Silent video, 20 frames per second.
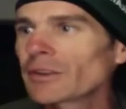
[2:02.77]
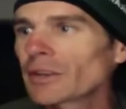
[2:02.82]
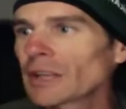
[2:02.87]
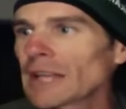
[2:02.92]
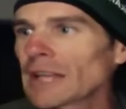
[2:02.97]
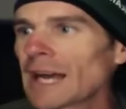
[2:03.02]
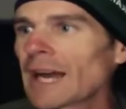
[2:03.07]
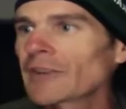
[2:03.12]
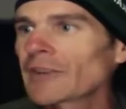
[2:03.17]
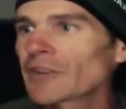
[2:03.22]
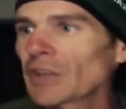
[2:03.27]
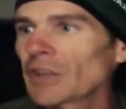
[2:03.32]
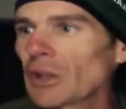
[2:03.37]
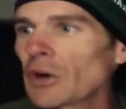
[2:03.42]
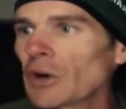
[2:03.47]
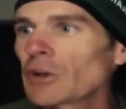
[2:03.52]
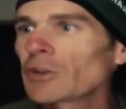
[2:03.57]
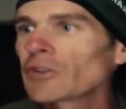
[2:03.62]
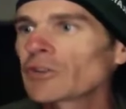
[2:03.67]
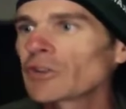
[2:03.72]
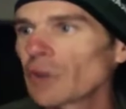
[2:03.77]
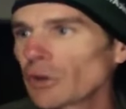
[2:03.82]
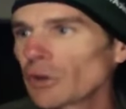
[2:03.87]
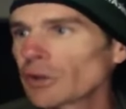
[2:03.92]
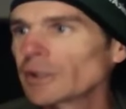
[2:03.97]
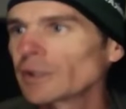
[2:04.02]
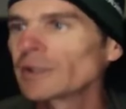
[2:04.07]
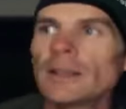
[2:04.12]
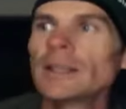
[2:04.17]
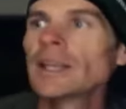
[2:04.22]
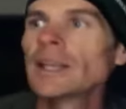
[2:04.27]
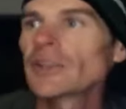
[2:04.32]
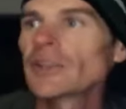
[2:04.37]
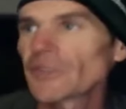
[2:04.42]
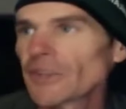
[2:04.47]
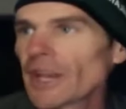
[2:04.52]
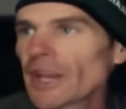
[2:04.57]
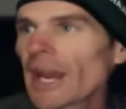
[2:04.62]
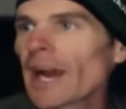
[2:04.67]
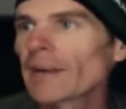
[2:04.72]
class the longest yoga. Let's
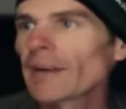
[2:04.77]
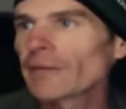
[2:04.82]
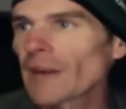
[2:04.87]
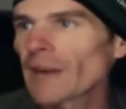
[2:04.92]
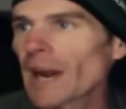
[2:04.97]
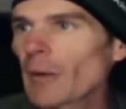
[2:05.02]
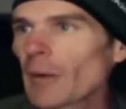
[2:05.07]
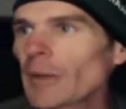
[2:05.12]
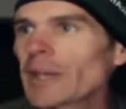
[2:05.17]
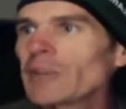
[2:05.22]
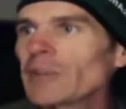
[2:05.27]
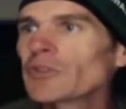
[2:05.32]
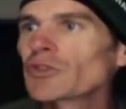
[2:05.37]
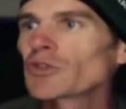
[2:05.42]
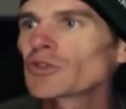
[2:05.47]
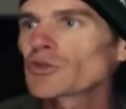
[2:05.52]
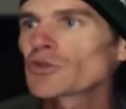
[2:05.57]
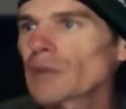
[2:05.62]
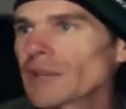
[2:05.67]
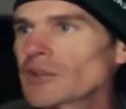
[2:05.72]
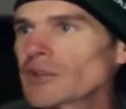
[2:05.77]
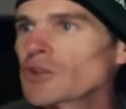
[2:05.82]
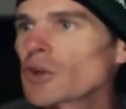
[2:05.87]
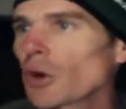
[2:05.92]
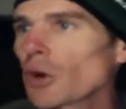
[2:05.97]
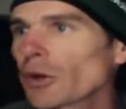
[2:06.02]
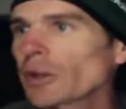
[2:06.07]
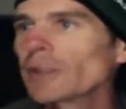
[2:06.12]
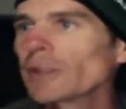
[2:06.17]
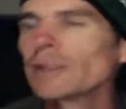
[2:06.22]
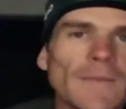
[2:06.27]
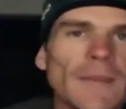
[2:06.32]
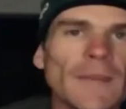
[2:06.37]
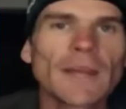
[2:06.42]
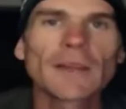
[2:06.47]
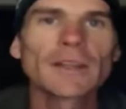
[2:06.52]
see how far we can stretch yoga.